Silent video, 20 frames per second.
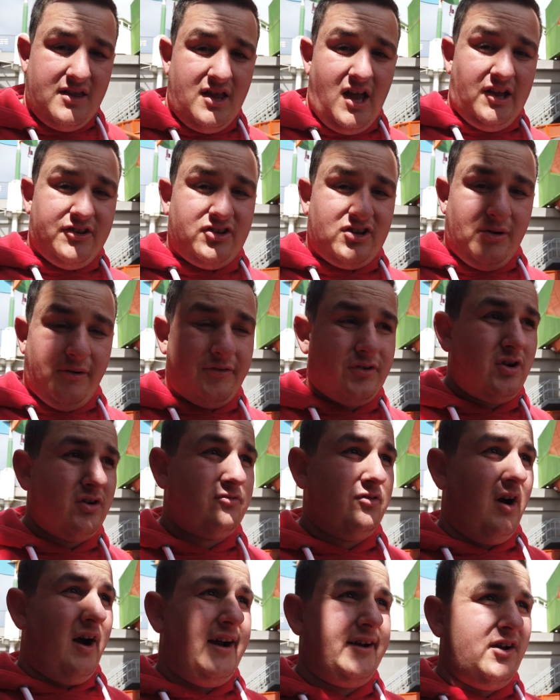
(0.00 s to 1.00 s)
Let's go for a
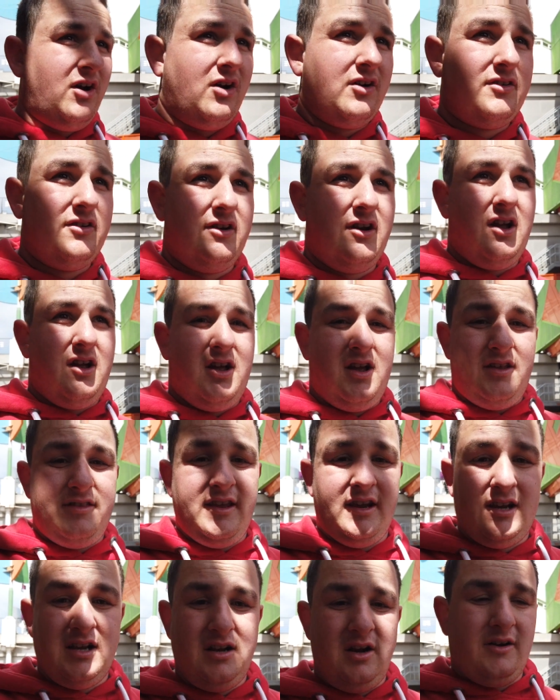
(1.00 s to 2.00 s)
good ride on
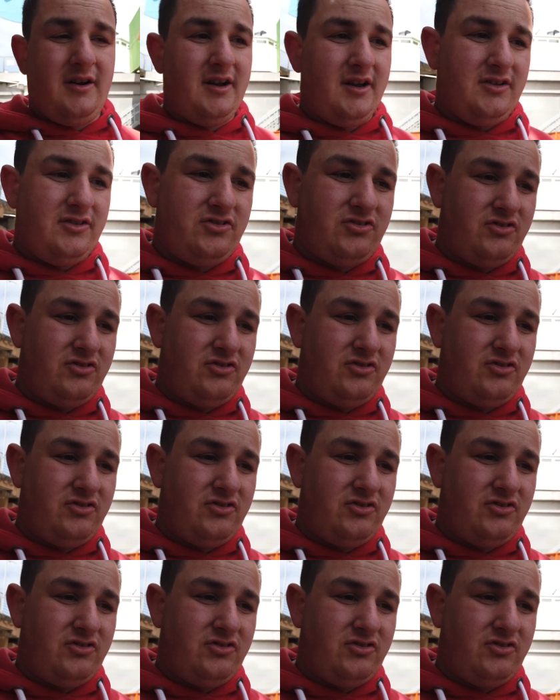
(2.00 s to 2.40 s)
Nickelodeon